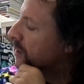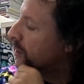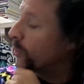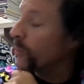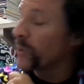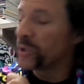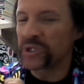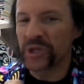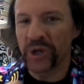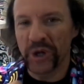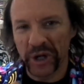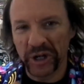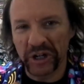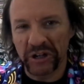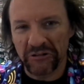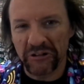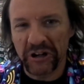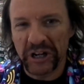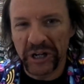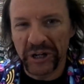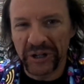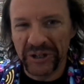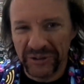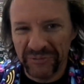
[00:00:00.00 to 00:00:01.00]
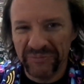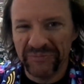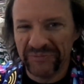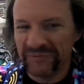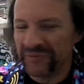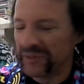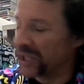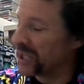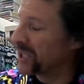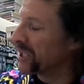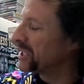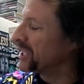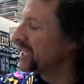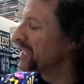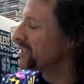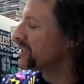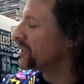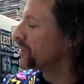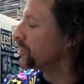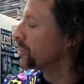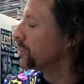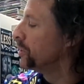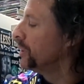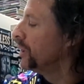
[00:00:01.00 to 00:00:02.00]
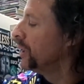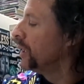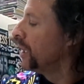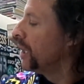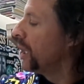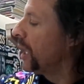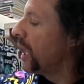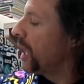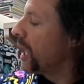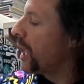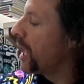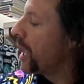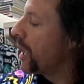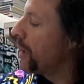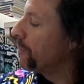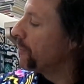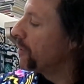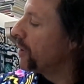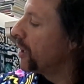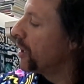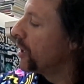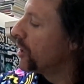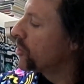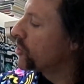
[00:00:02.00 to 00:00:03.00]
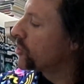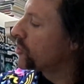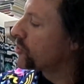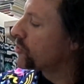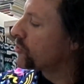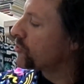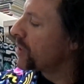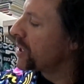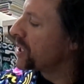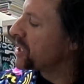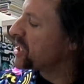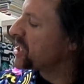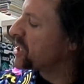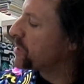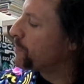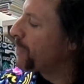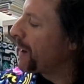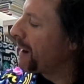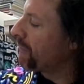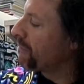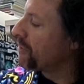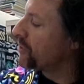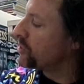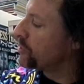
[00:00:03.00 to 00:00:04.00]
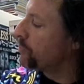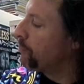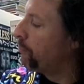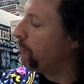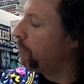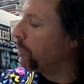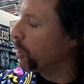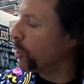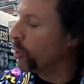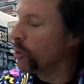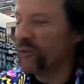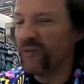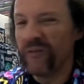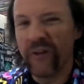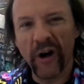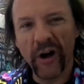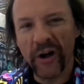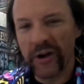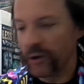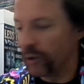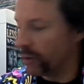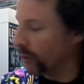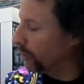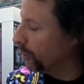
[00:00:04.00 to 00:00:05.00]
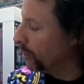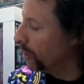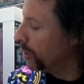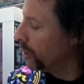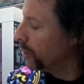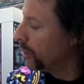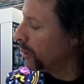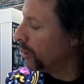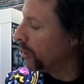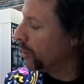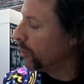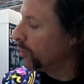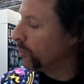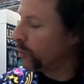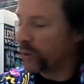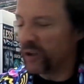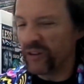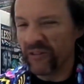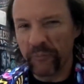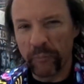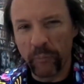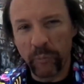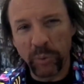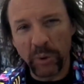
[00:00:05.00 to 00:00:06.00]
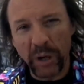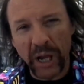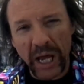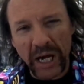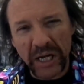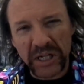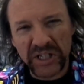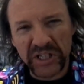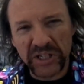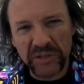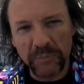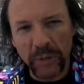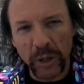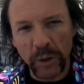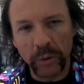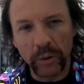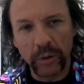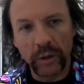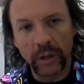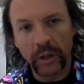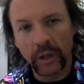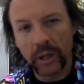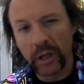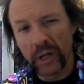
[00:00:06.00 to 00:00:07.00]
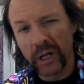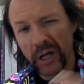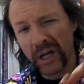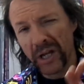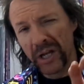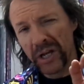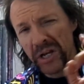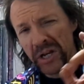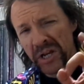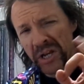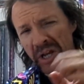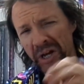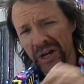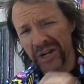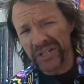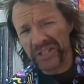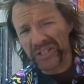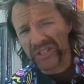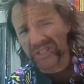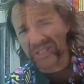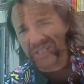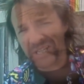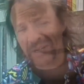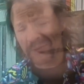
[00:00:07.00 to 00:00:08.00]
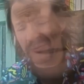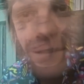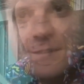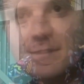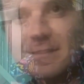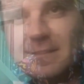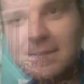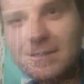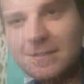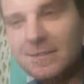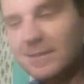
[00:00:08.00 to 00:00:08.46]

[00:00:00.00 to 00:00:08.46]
which I agree on. Yes, I do. Um, transparent blue vinyl with black smoke. Nice sounding.